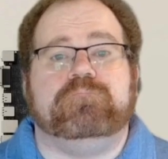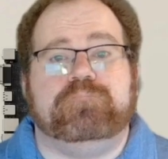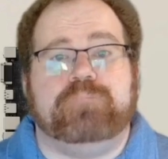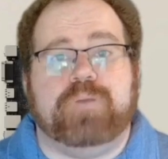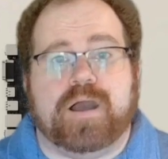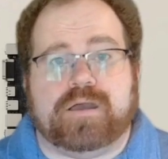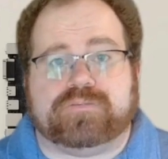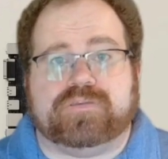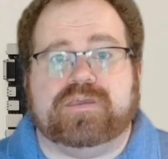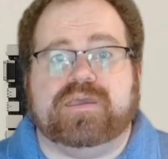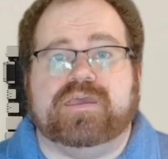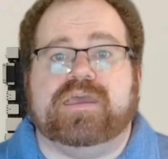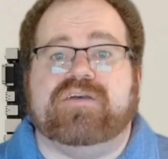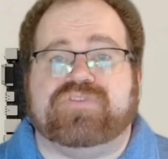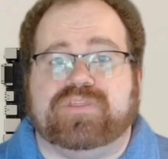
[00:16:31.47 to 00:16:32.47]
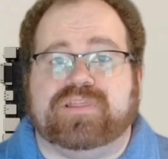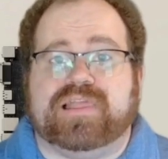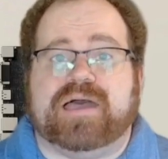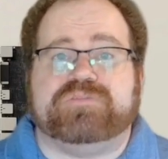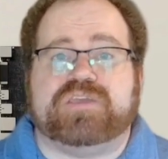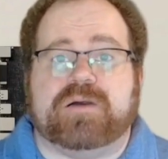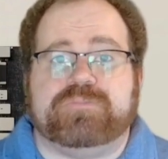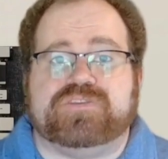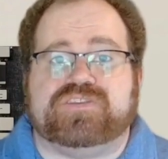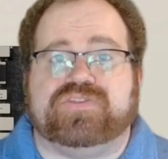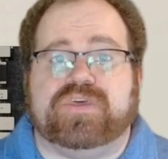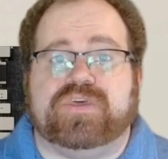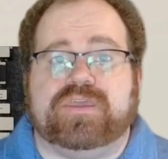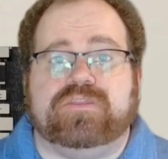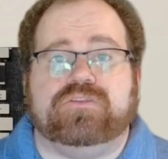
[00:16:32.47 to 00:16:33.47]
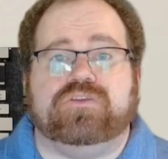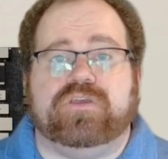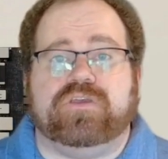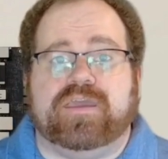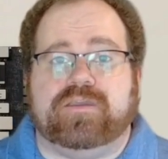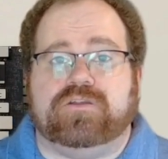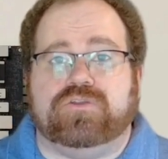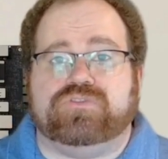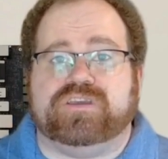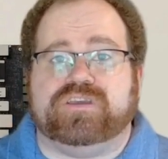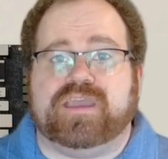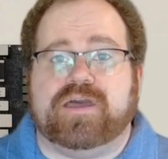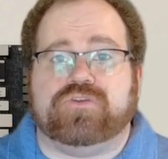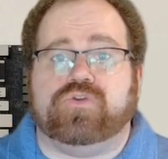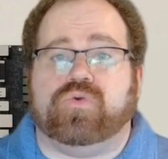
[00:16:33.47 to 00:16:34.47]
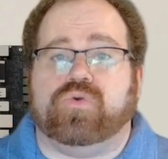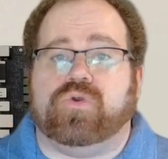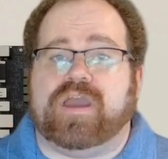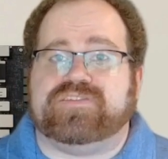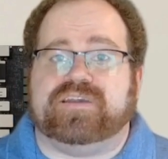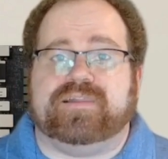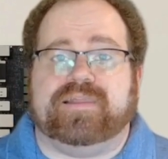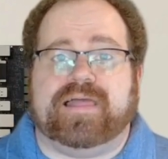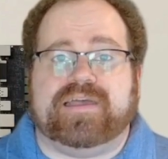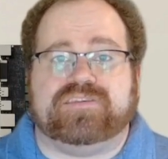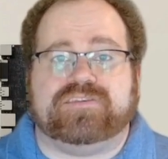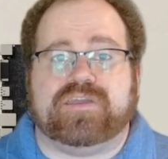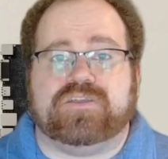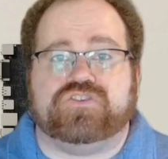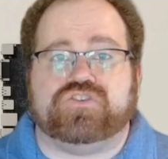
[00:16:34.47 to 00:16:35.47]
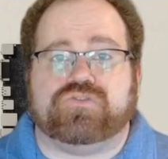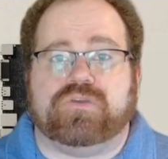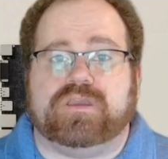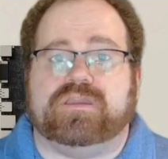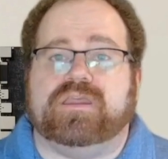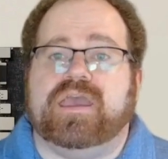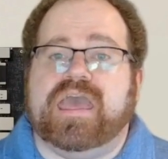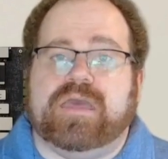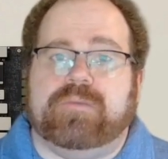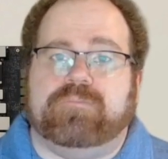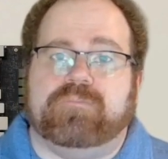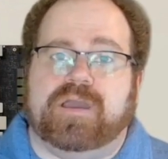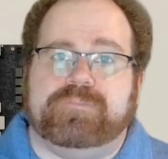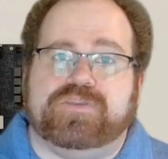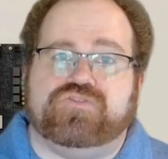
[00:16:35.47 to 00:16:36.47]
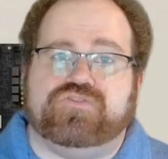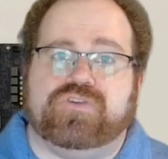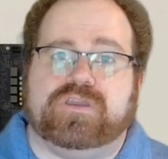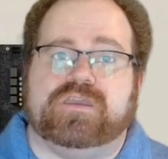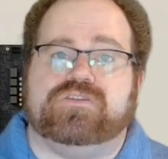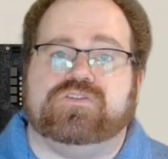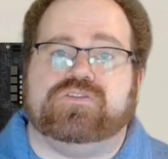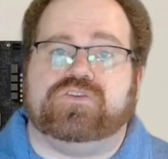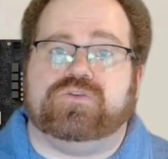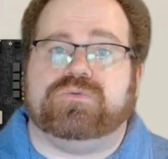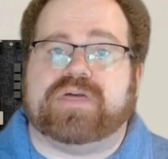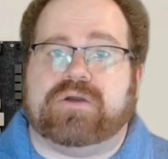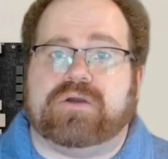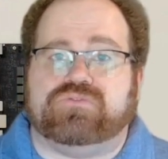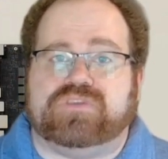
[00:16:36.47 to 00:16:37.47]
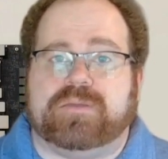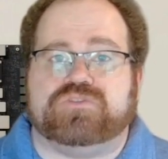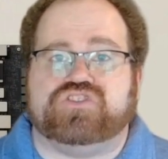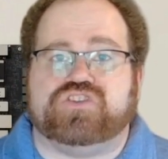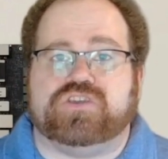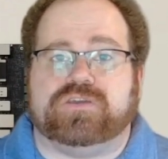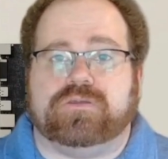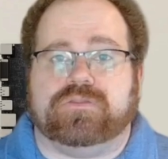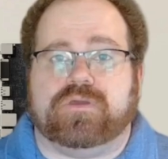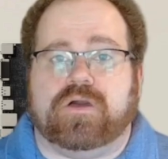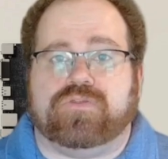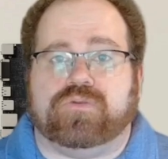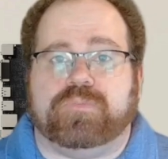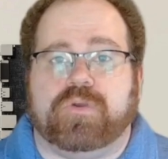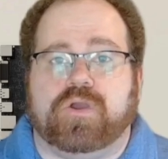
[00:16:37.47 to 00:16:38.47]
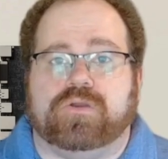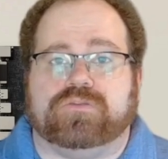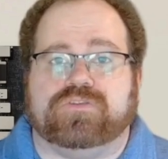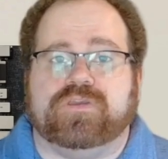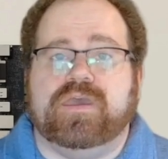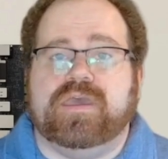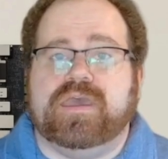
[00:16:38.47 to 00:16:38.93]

But if the laptop is thin and glued together or has a glass touchscreen, it might be tricky to do without damaging the other parts.